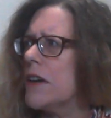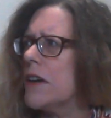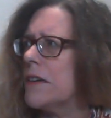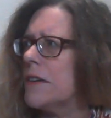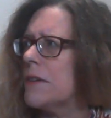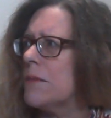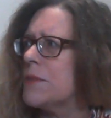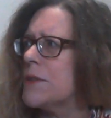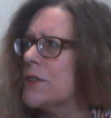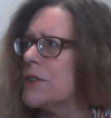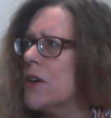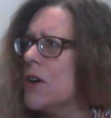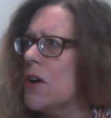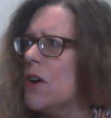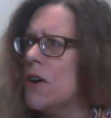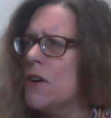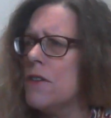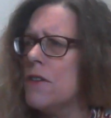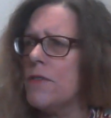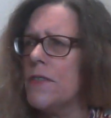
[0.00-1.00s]
and
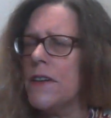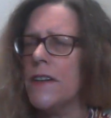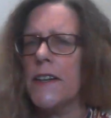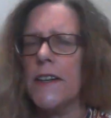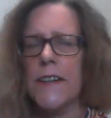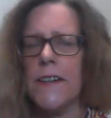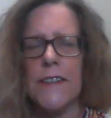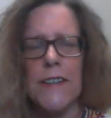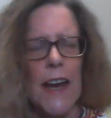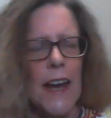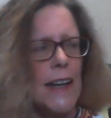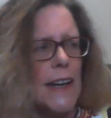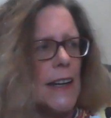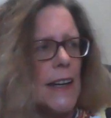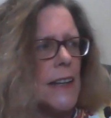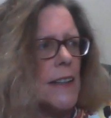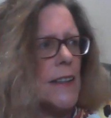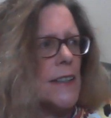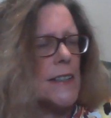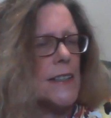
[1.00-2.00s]
observe and take
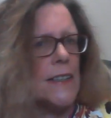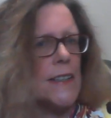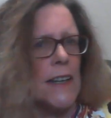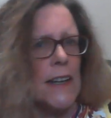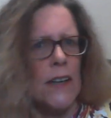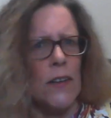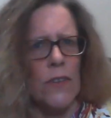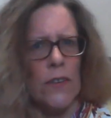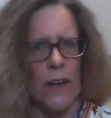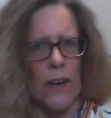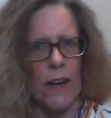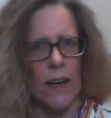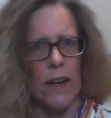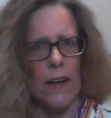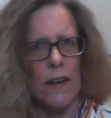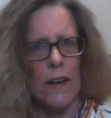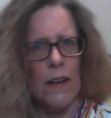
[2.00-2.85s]
in the scenery.